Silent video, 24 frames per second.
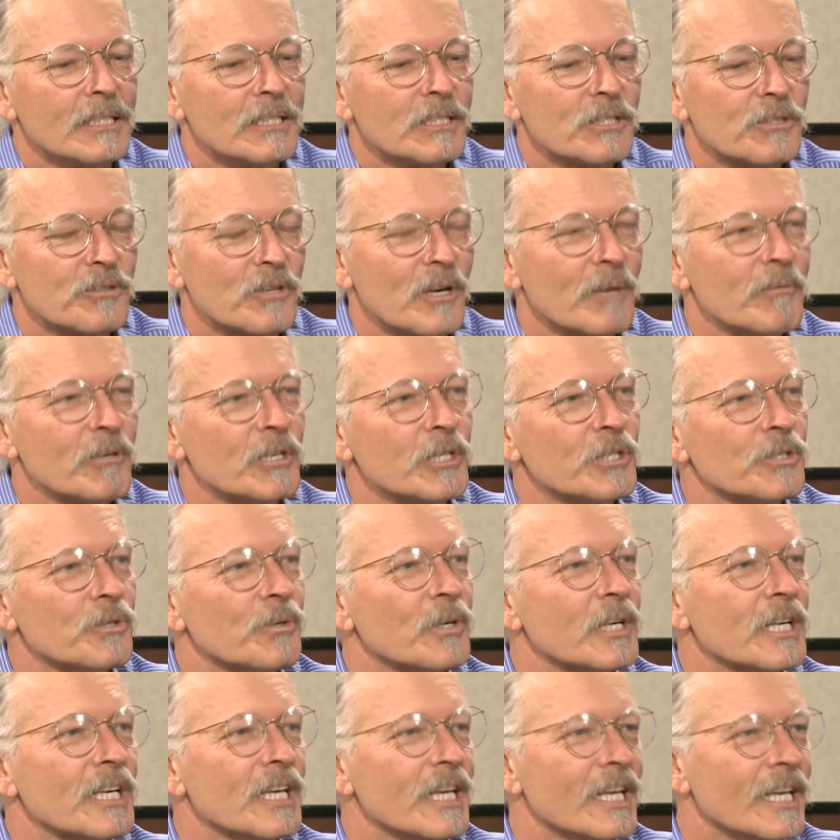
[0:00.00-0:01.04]
strawberry
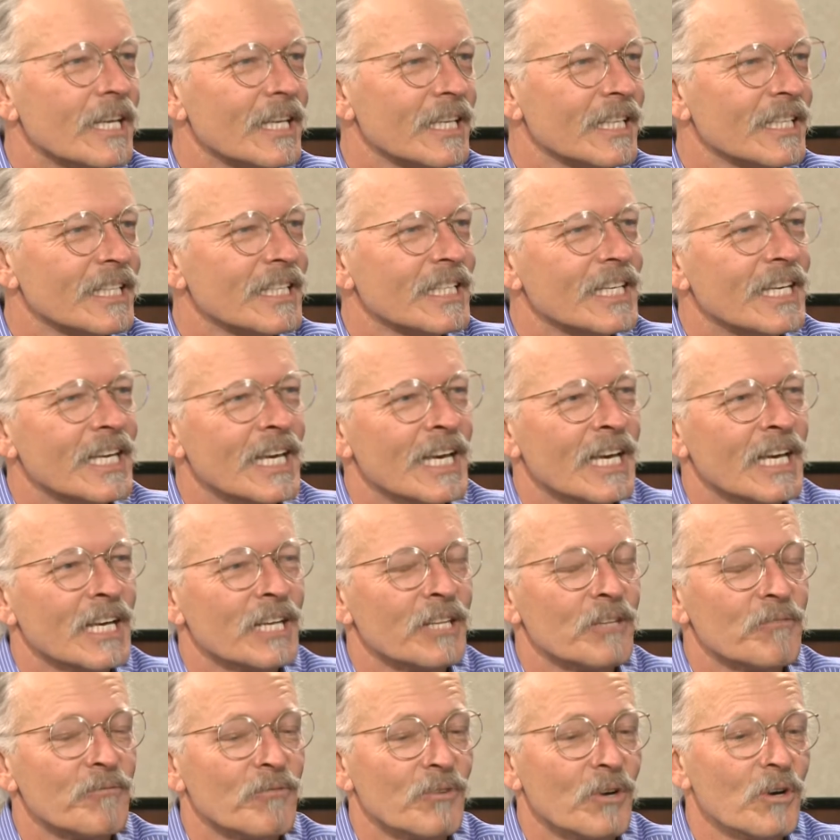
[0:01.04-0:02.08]
shortcake,
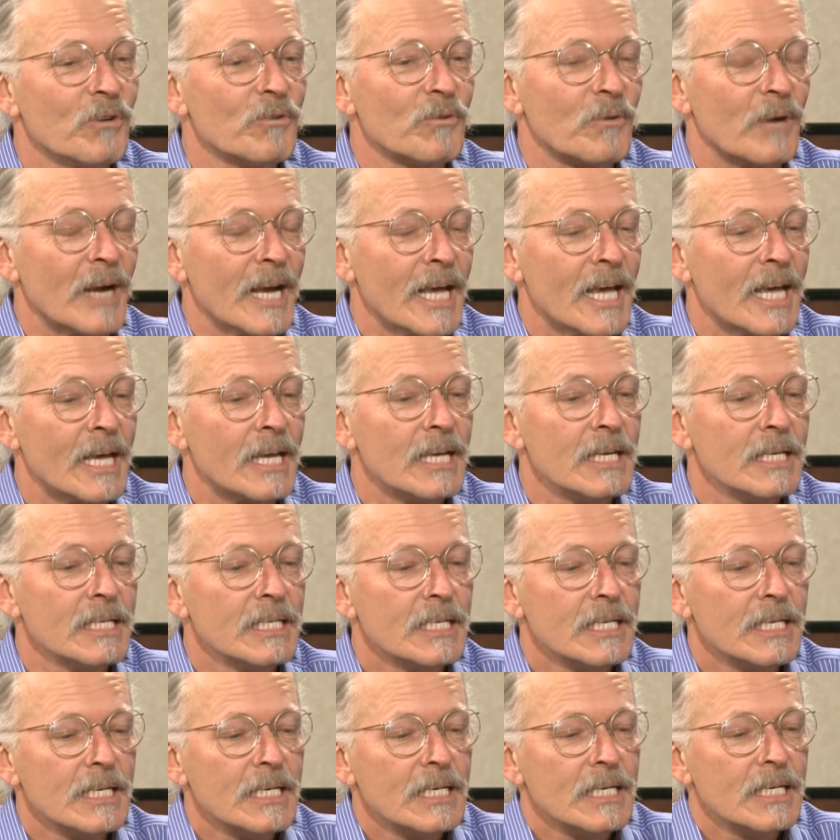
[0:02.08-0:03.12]
and the phone rang.
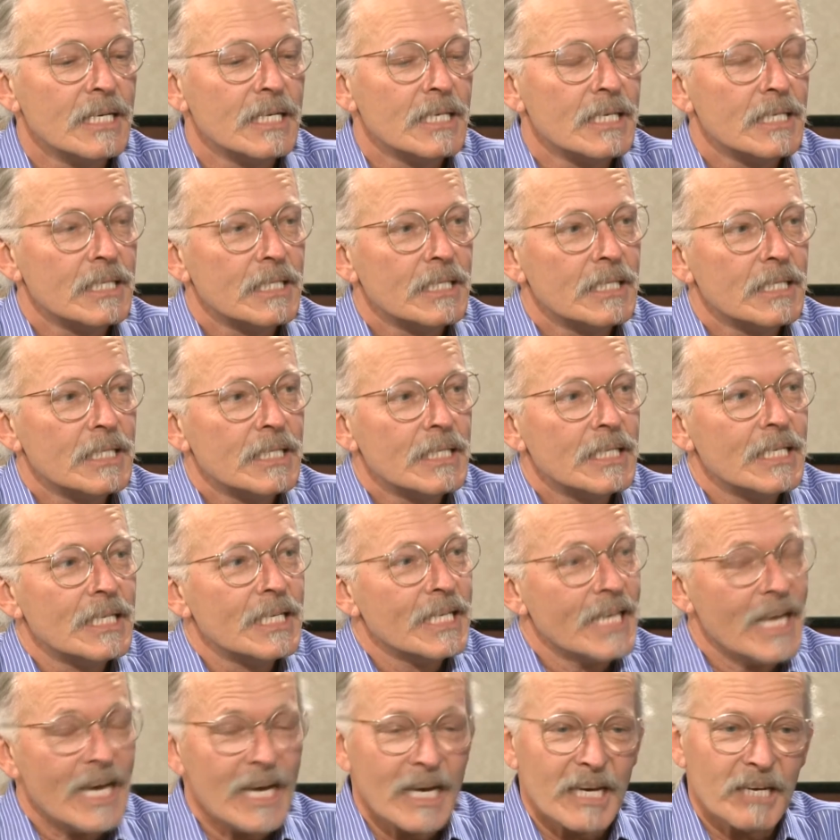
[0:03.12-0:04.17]
You remember that?
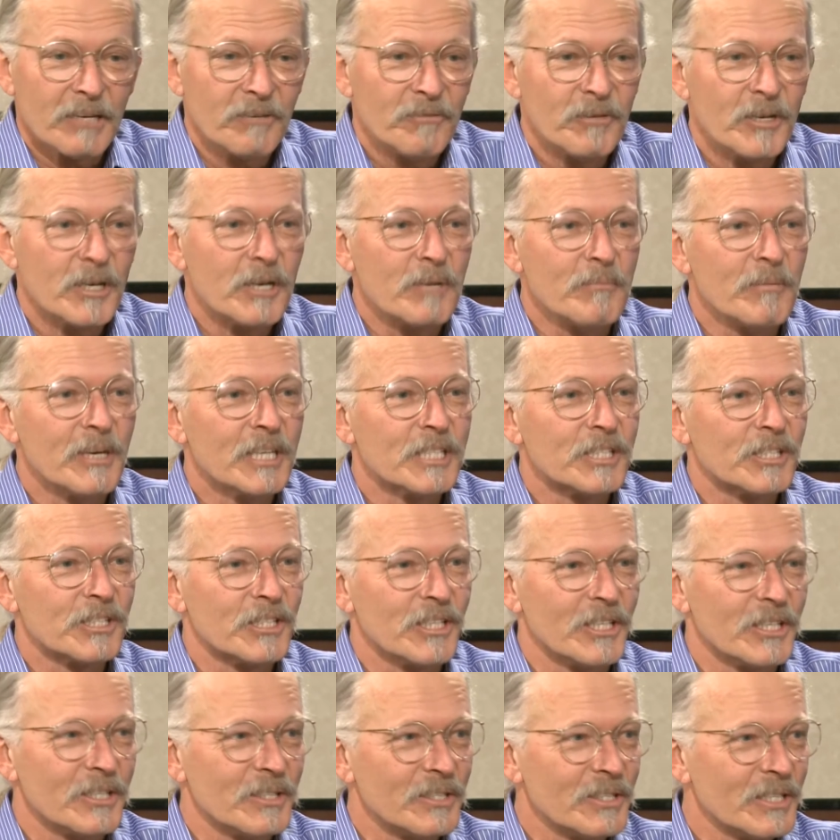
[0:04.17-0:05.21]
Yeah, very much
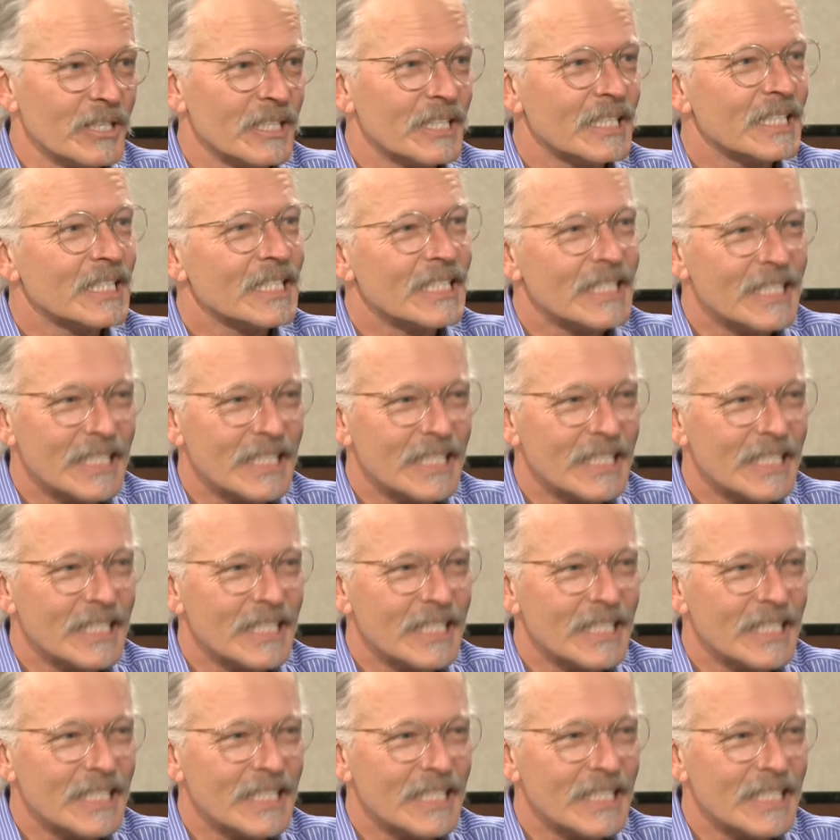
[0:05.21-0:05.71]
so. The